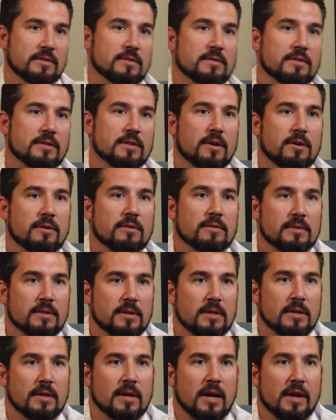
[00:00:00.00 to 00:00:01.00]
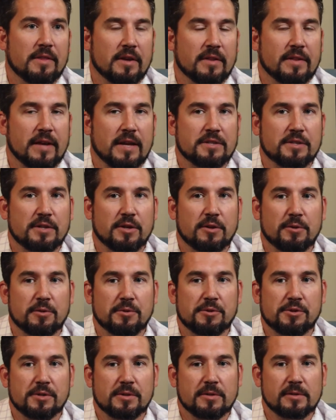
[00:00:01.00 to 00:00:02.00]
So I think that's
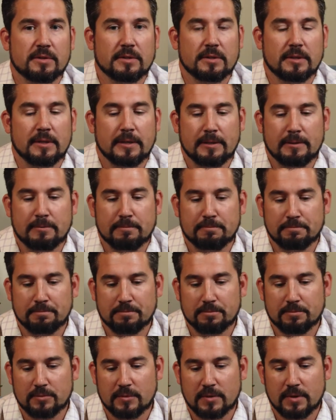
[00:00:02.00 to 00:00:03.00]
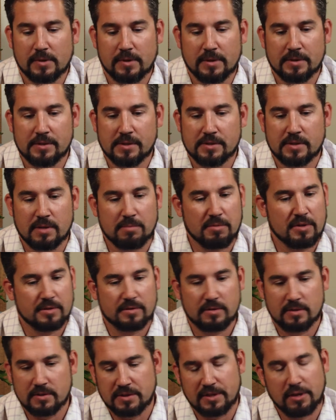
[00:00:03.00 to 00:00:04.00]
huge. Um, and just some of
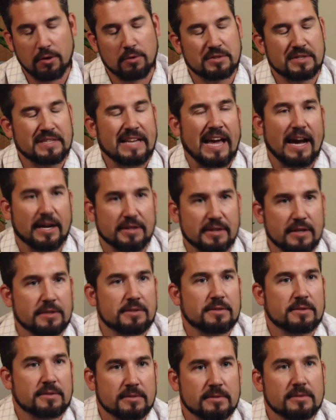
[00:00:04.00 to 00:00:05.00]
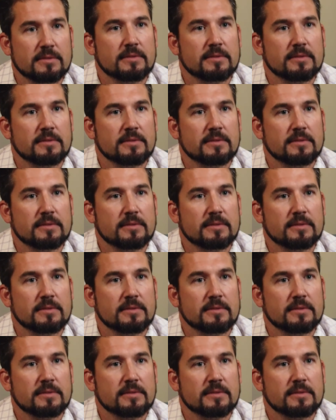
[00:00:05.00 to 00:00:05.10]
the, the skills and tactics.